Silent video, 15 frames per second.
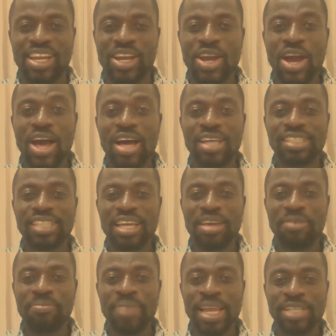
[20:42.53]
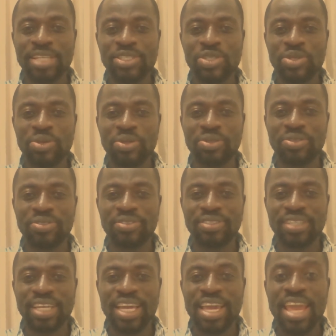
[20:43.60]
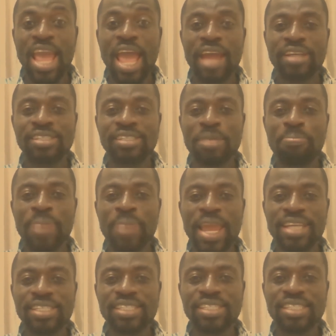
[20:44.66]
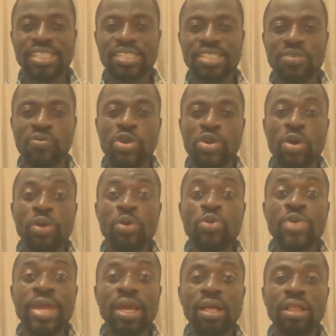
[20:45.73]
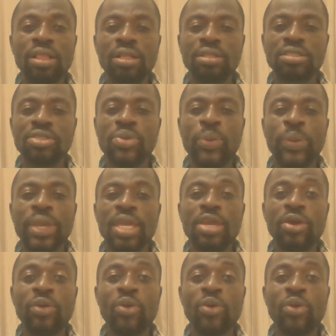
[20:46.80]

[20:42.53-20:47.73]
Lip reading: God bless you. Here is the place for your real P.